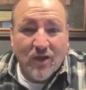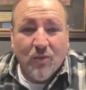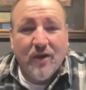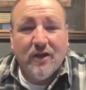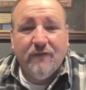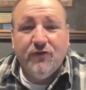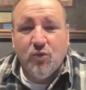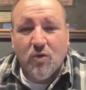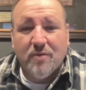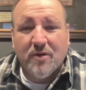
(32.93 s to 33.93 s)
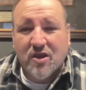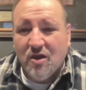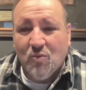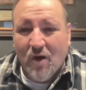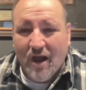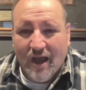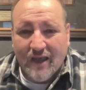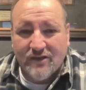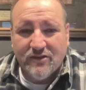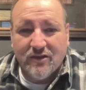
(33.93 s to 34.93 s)
Well, if you want to become
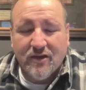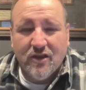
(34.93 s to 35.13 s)
wise,